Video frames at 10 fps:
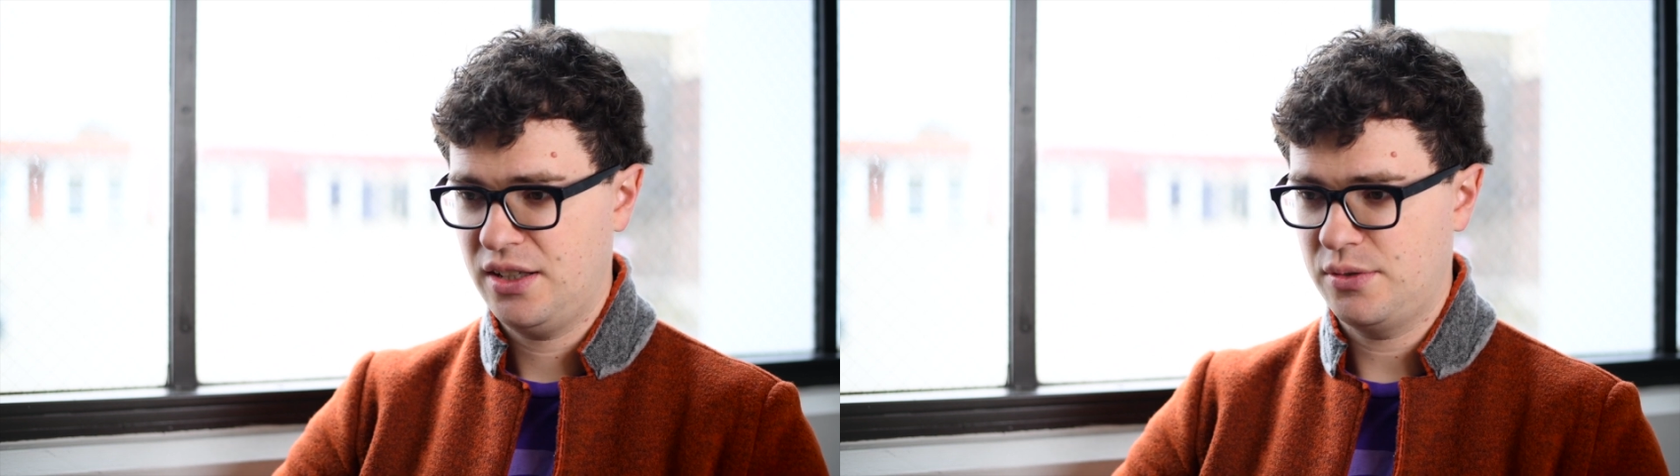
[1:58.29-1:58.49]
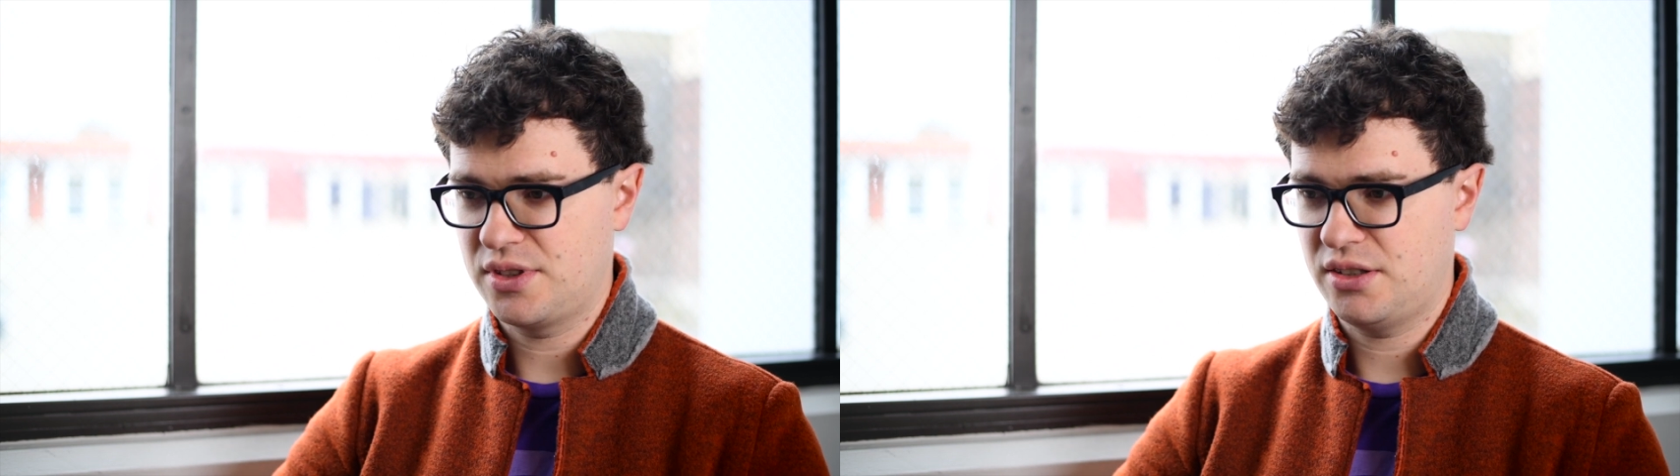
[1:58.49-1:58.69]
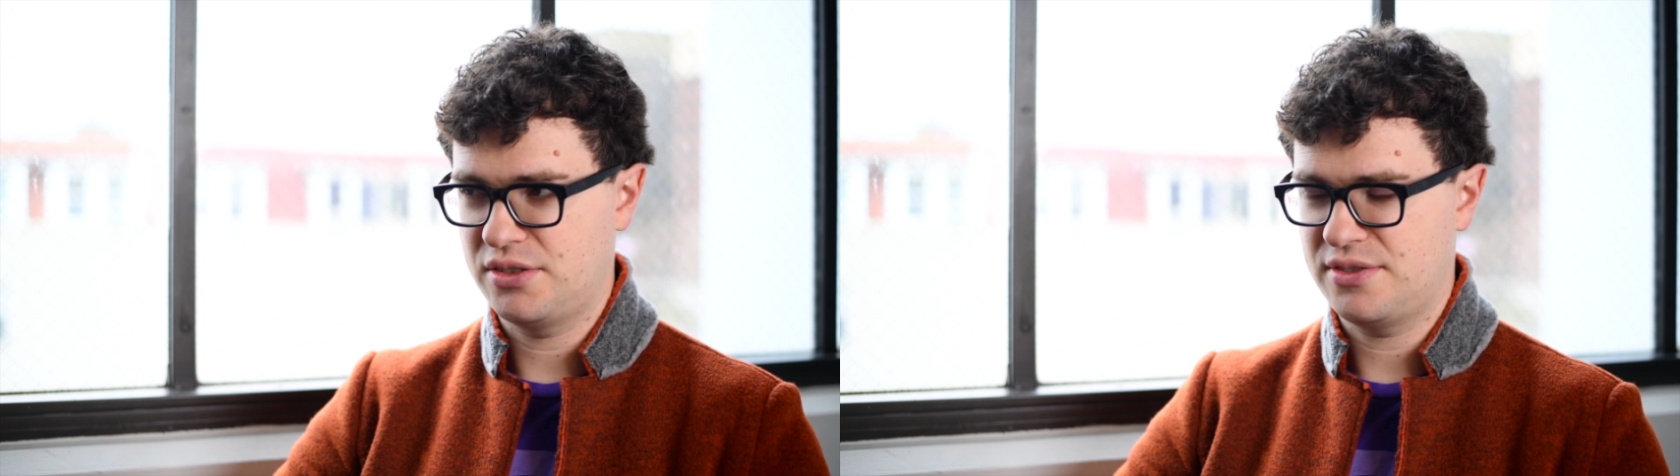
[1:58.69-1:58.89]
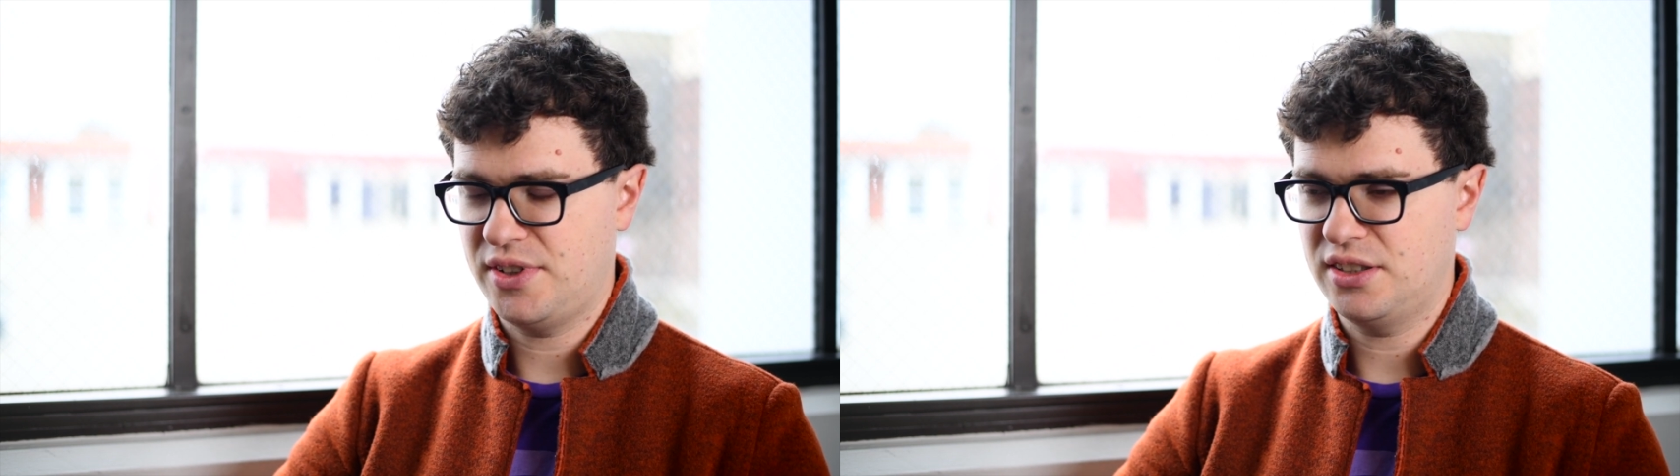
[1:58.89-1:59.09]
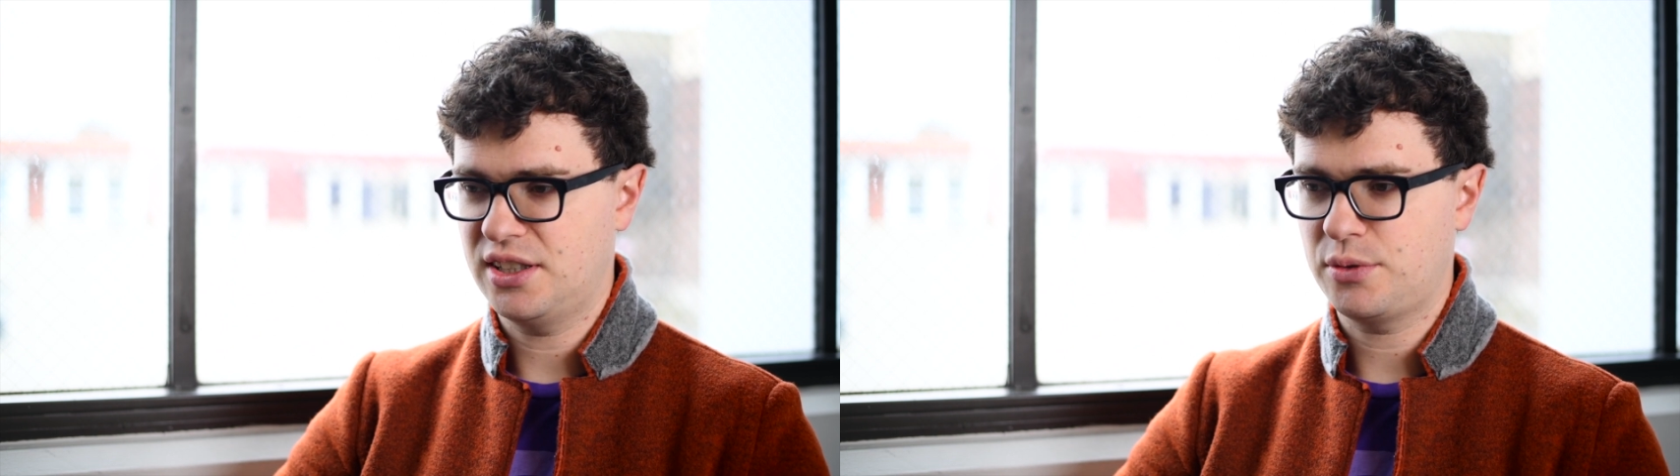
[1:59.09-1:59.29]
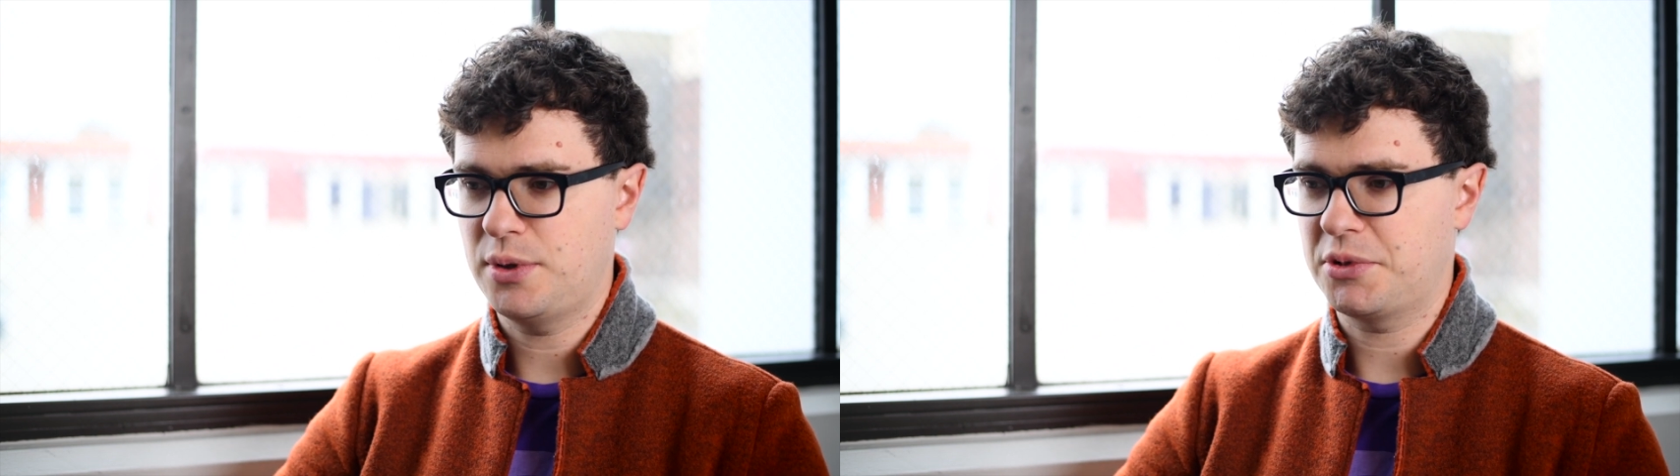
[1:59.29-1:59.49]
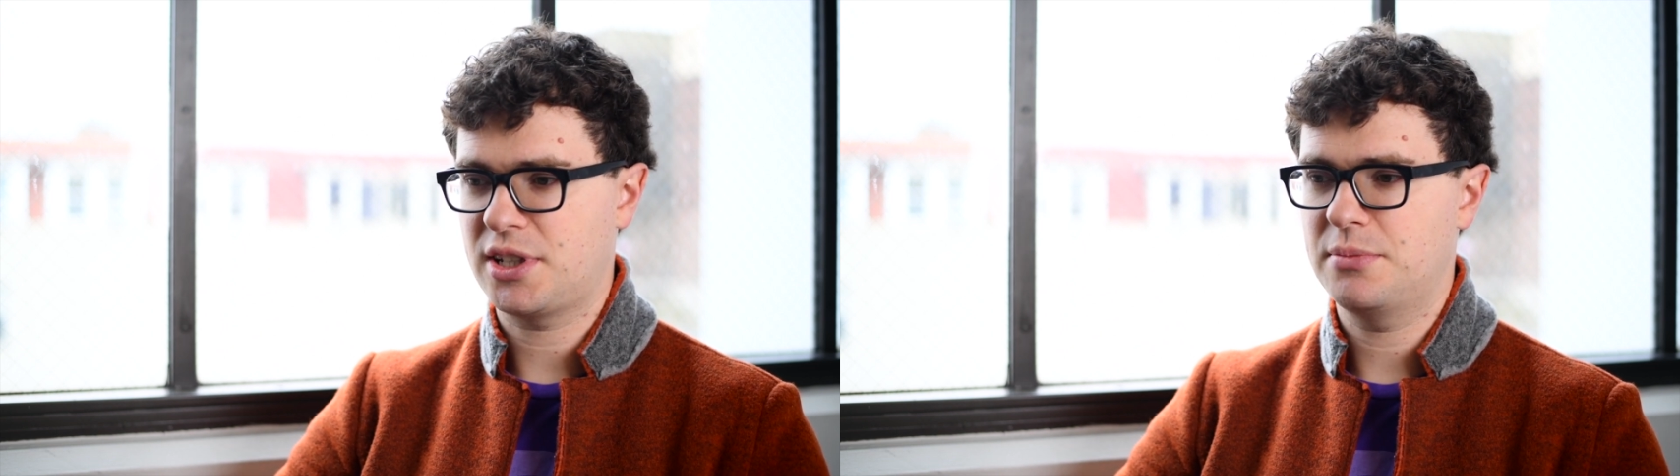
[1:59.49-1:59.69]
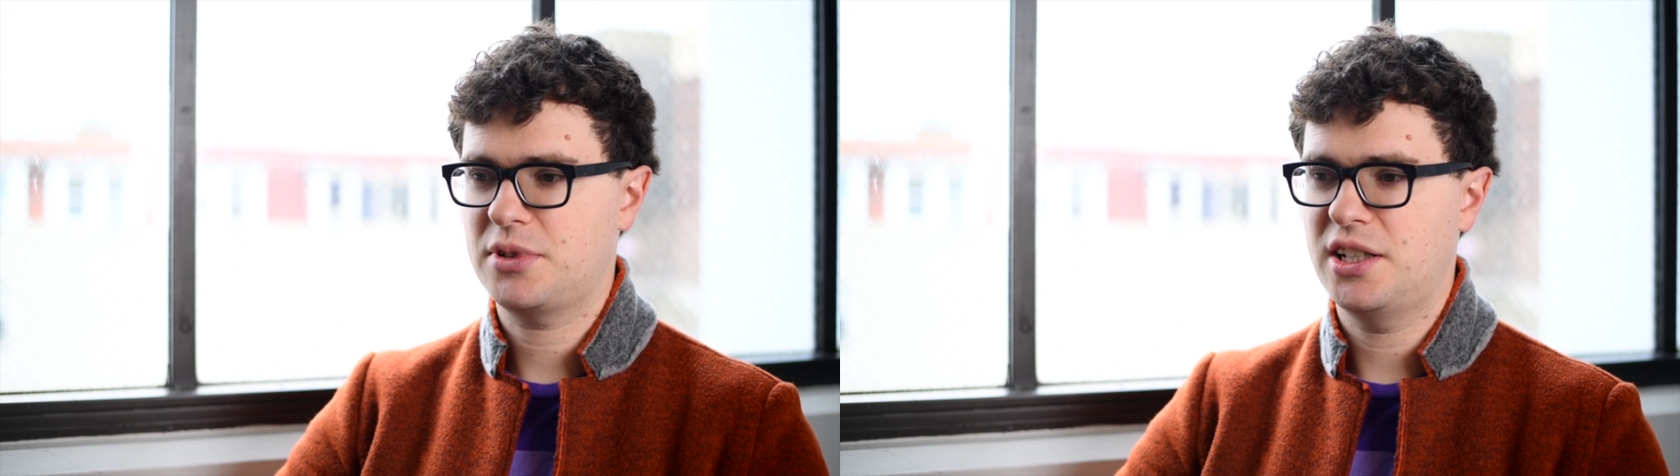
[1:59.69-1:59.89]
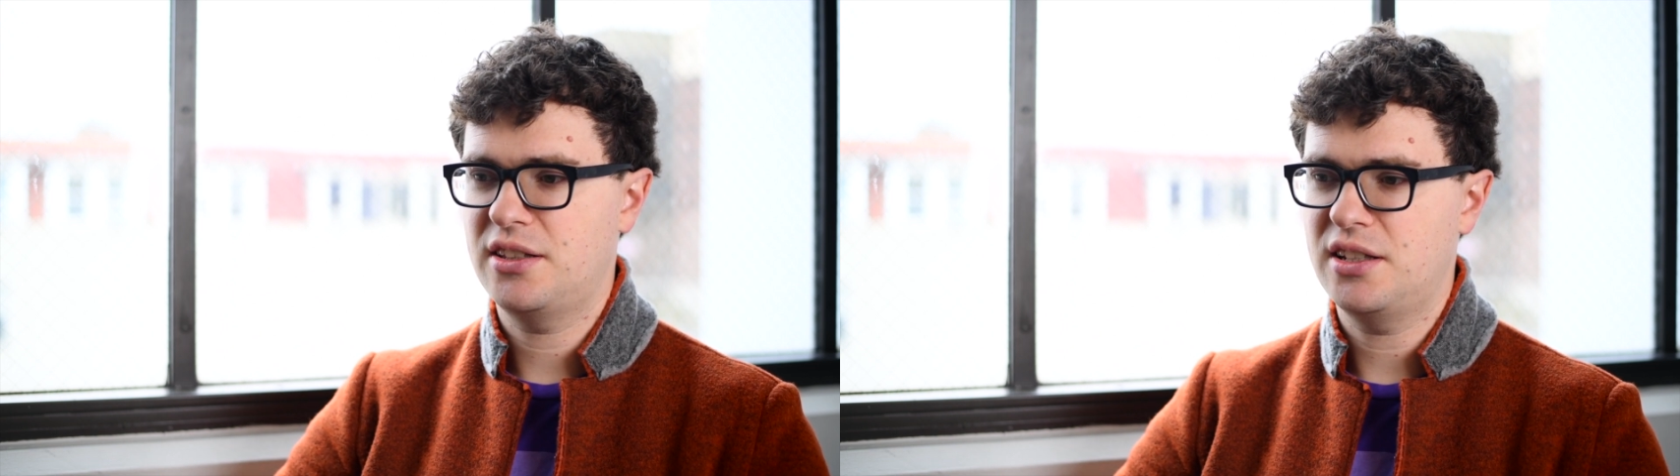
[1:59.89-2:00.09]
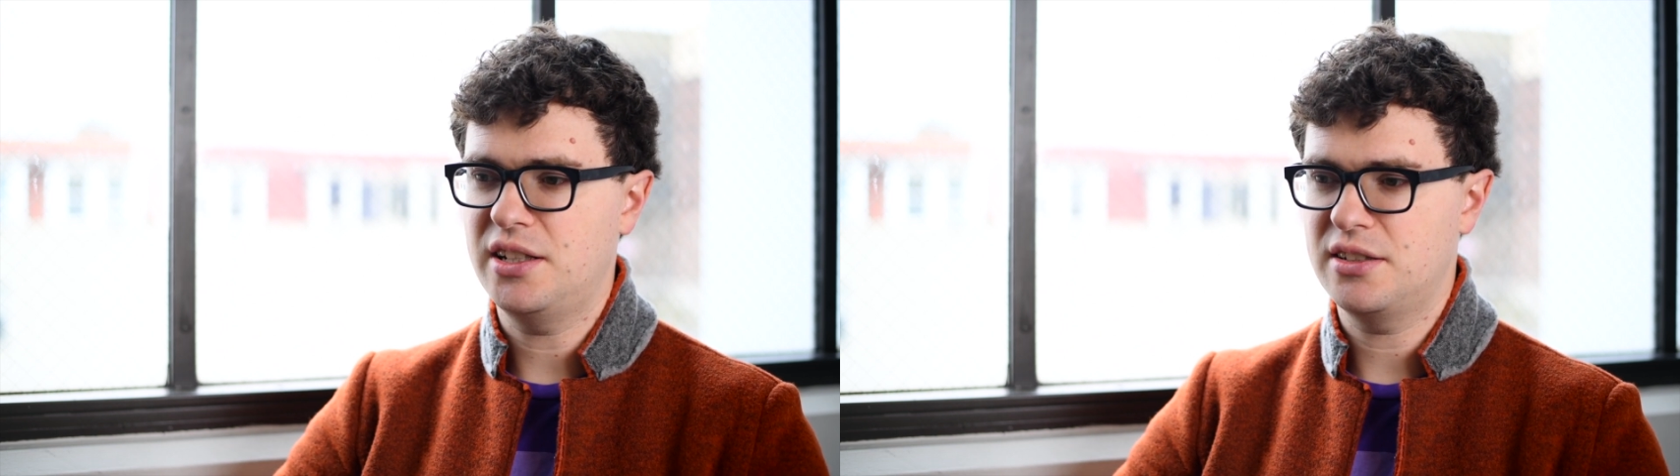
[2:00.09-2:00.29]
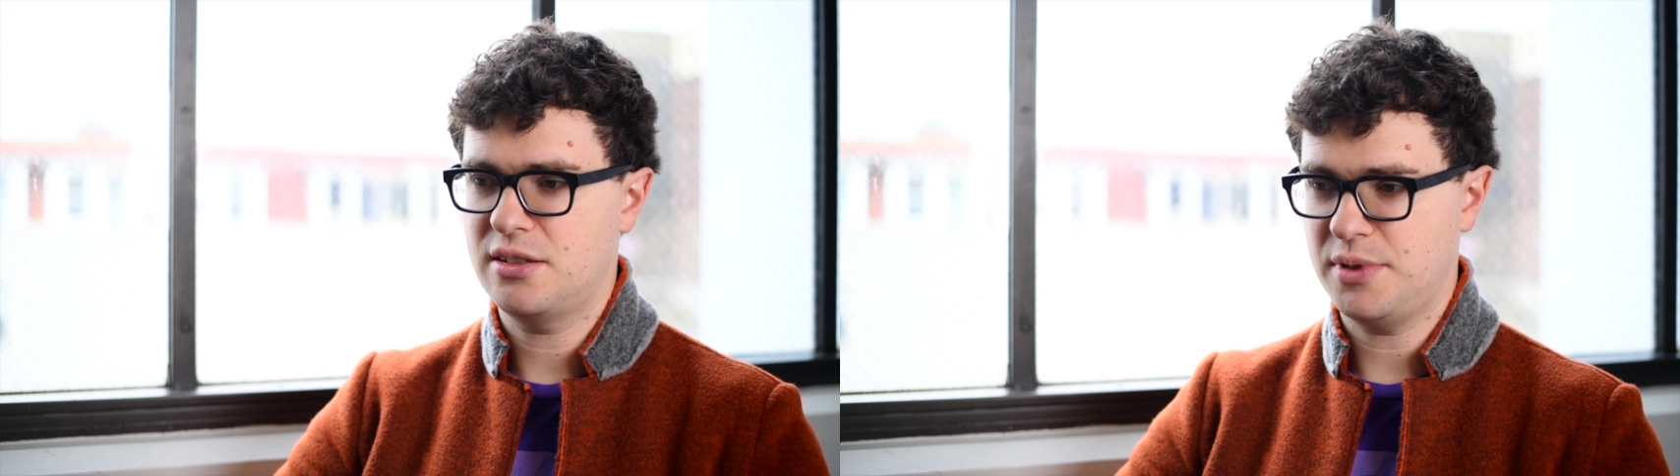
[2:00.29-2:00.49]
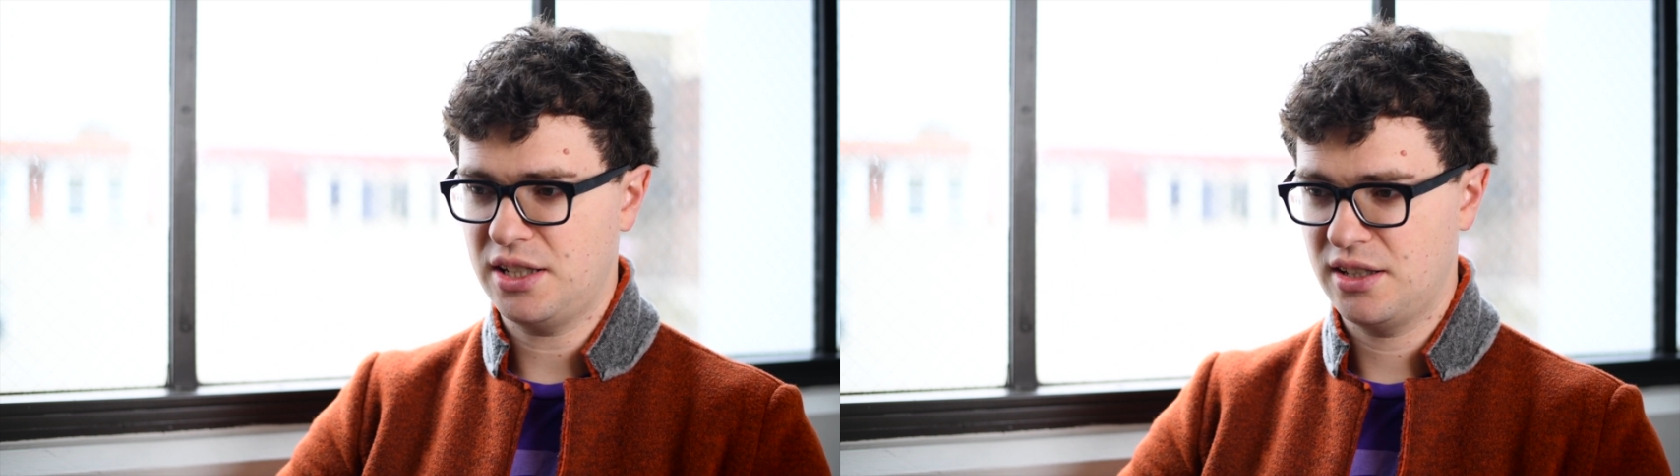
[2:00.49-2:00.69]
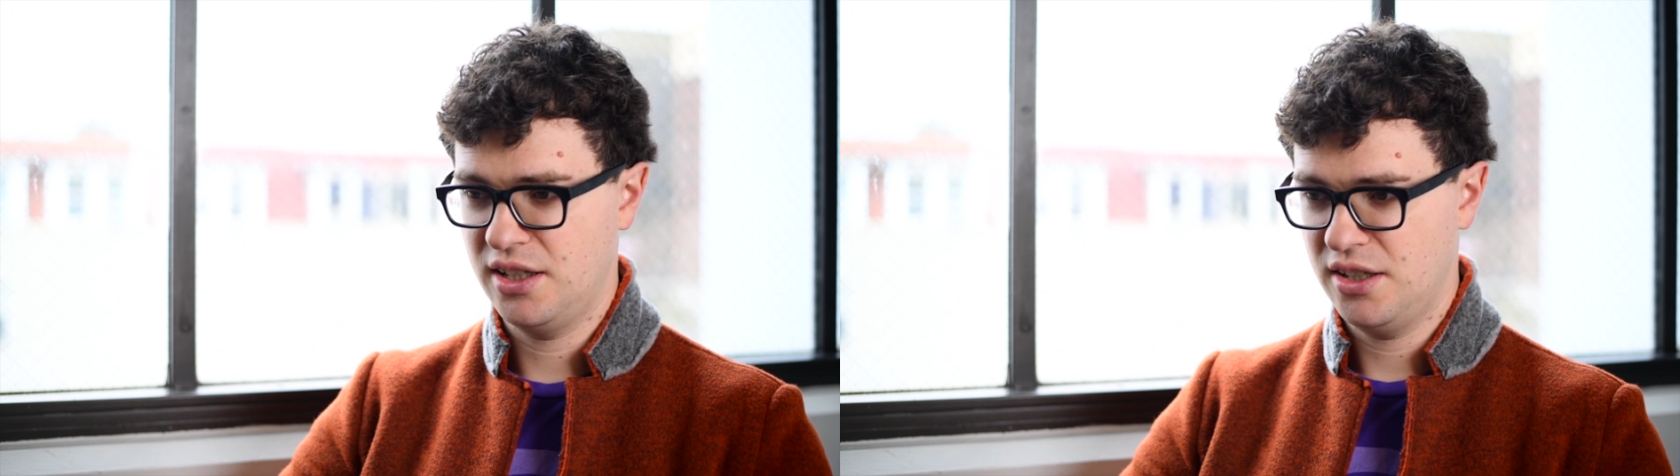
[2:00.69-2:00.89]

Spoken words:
was always felt like way more complicated than it needed to be.